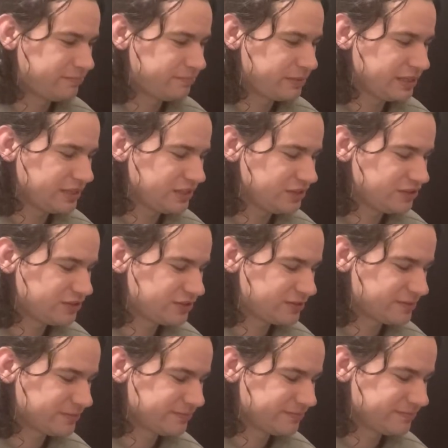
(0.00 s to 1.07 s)

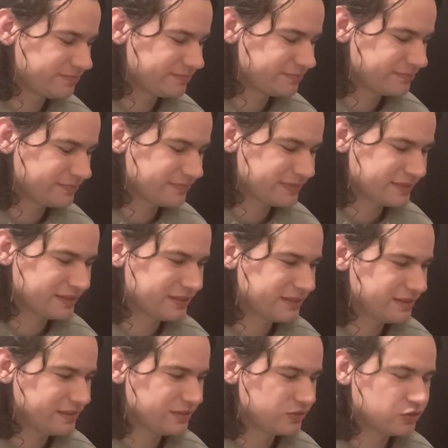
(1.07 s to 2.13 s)
because
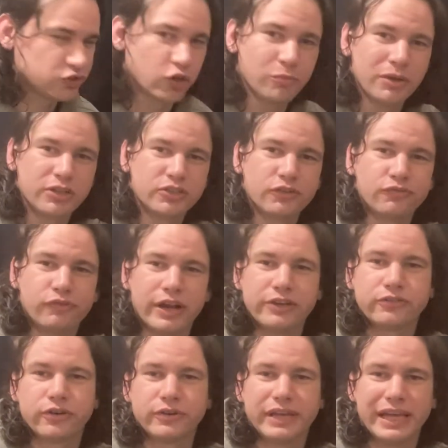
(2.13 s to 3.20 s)
so much of
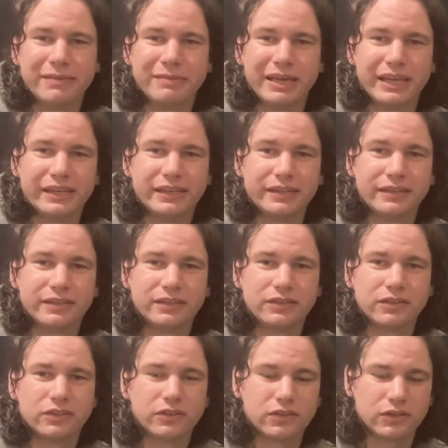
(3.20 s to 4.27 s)
retro gaming
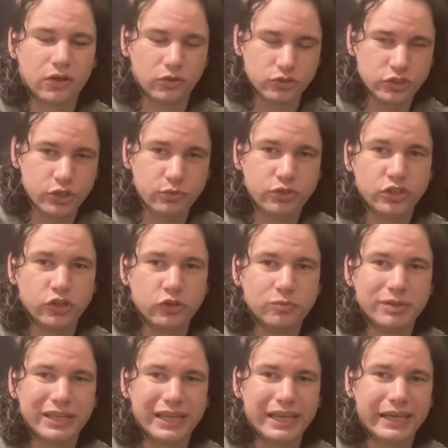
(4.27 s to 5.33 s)
on YouTube
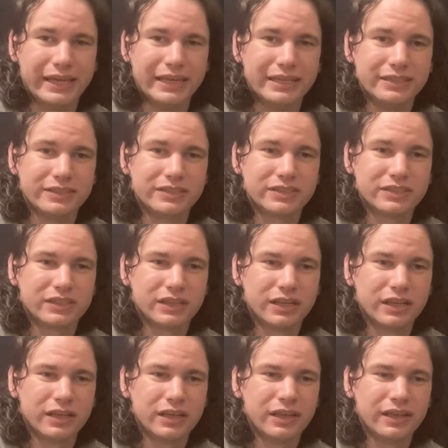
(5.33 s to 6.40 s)
it's
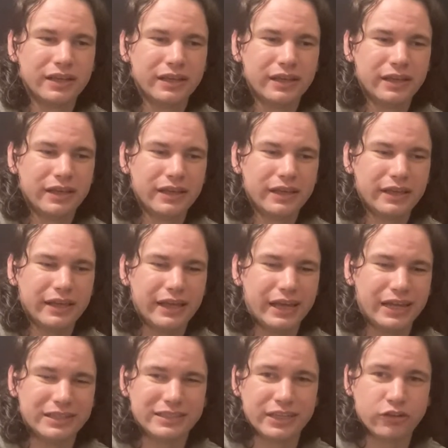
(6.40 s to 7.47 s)

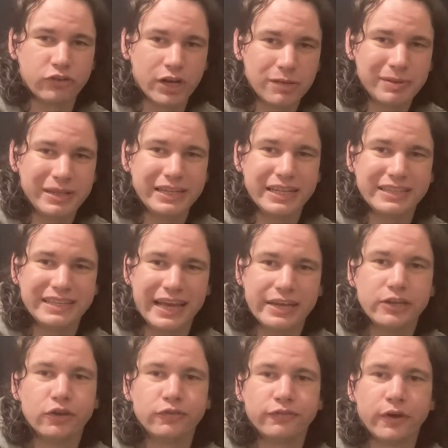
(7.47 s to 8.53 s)
incredibly
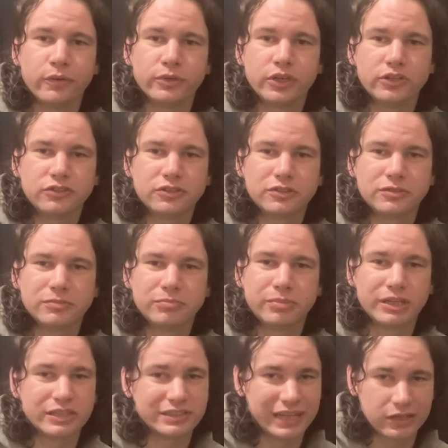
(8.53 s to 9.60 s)
Nintendo focused,
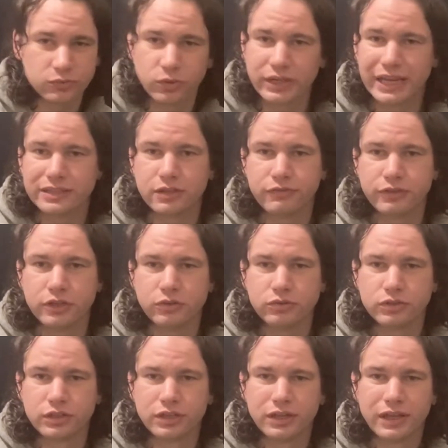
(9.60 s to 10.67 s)
because that's what gets the
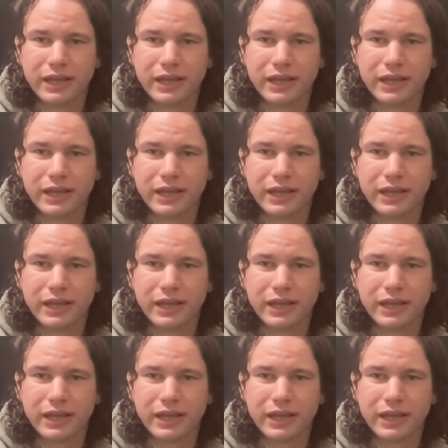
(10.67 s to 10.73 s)
views,